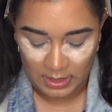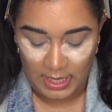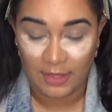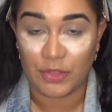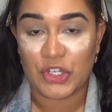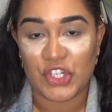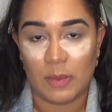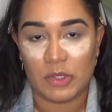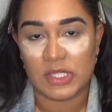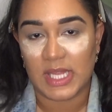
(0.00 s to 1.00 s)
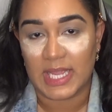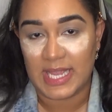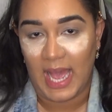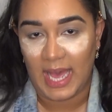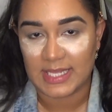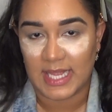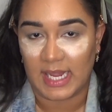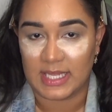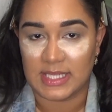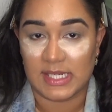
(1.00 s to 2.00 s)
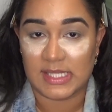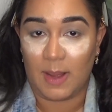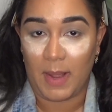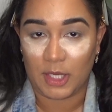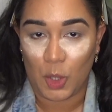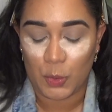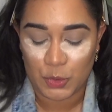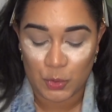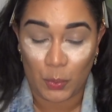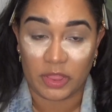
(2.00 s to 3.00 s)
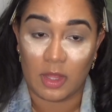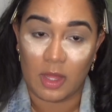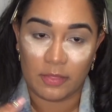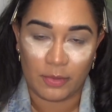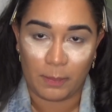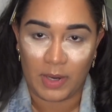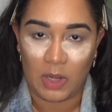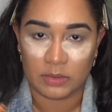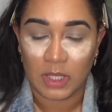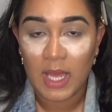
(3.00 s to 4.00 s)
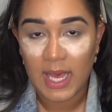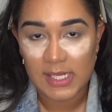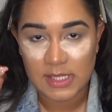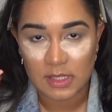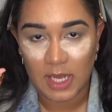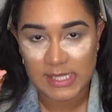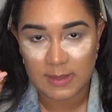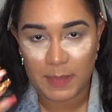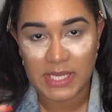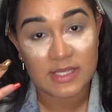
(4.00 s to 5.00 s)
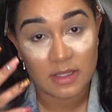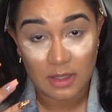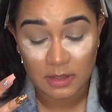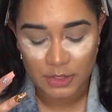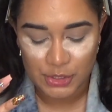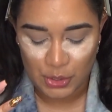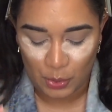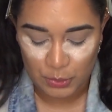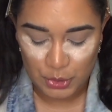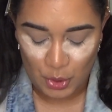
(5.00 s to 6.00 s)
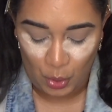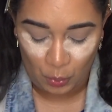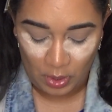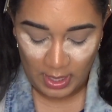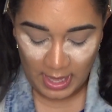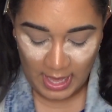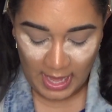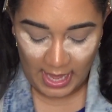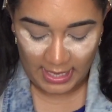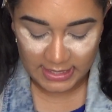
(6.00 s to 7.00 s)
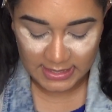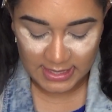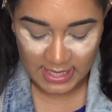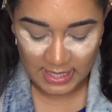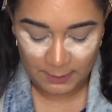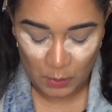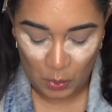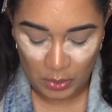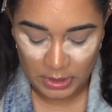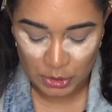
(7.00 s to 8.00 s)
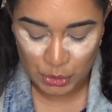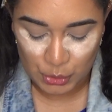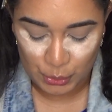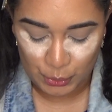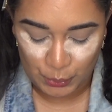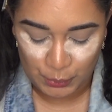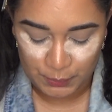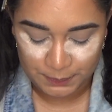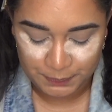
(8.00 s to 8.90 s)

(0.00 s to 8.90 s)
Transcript: and the shimmers that he has, like I said, is not my go-to with the brown as a base and an undertone. So I think I'm going to,